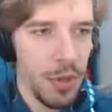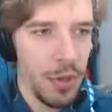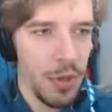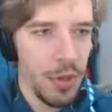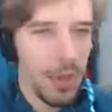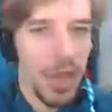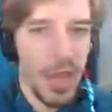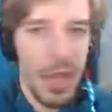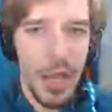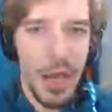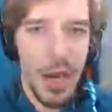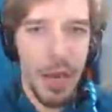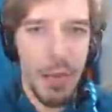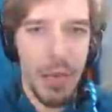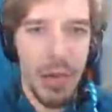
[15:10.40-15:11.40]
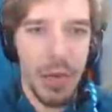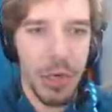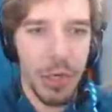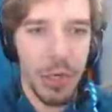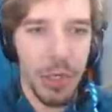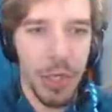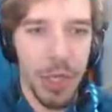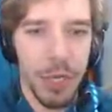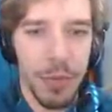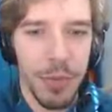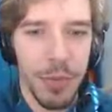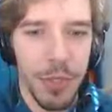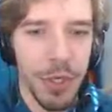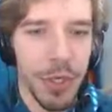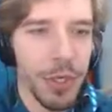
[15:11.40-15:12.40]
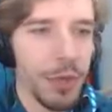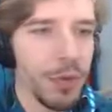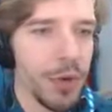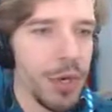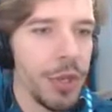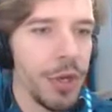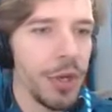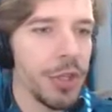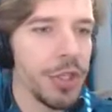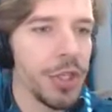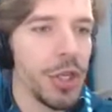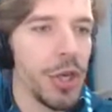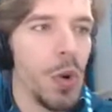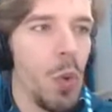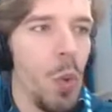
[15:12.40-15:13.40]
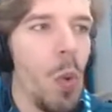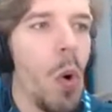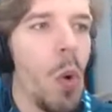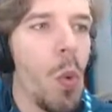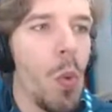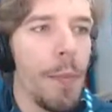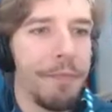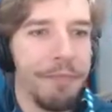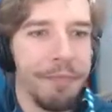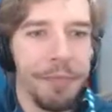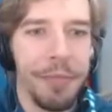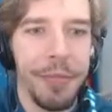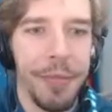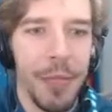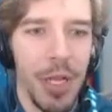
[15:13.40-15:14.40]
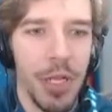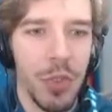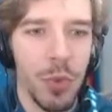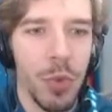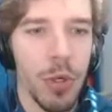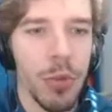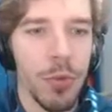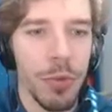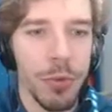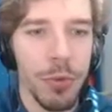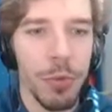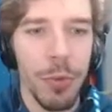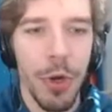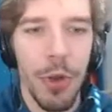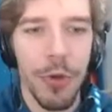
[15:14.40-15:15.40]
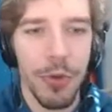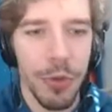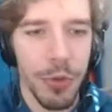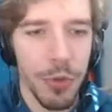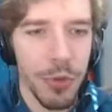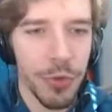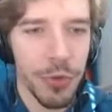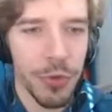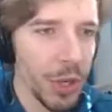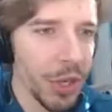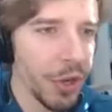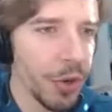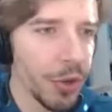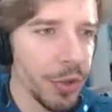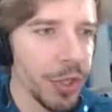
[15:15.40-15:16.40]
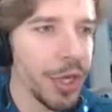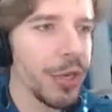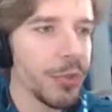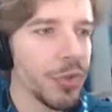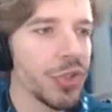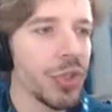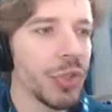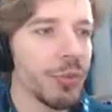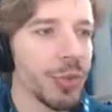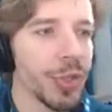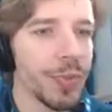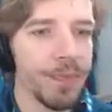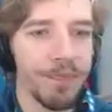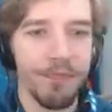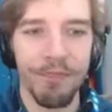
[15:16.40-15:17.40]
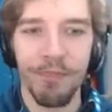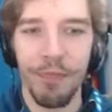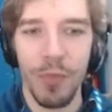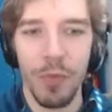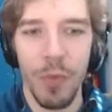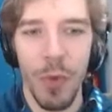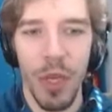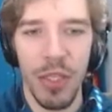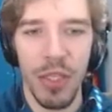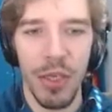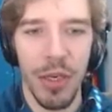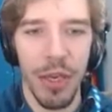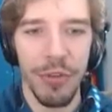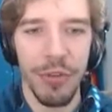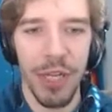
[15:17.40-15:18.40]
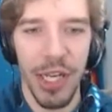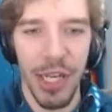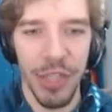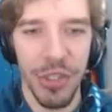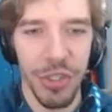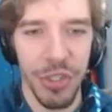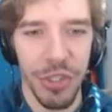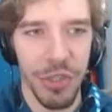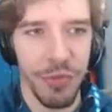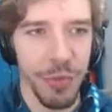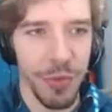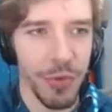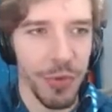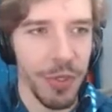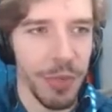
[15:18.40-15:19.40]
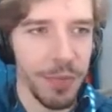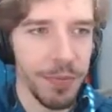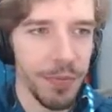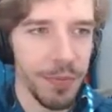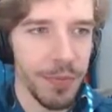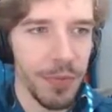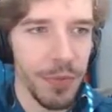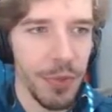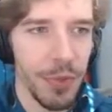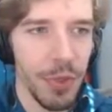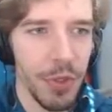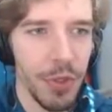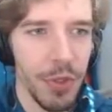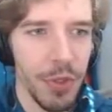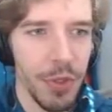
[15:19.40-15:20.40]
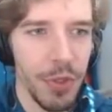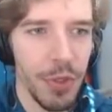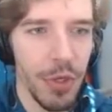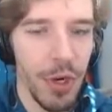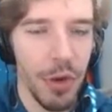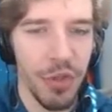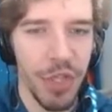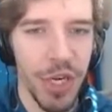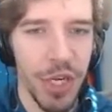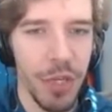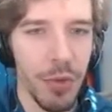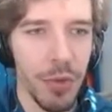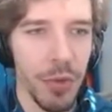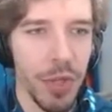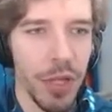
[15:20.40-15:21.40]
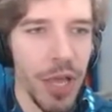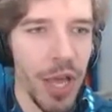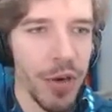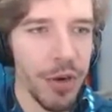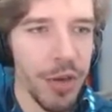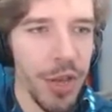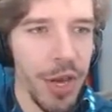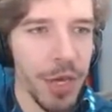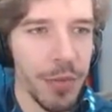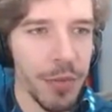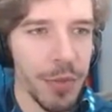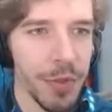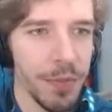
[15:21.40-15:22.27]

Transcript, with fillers: And I bought all the items in radiology. Woo! That's one room closer to buying all the items achievement. It's a lot of collection achievements, really. Oh. Now Jenny will gather the items.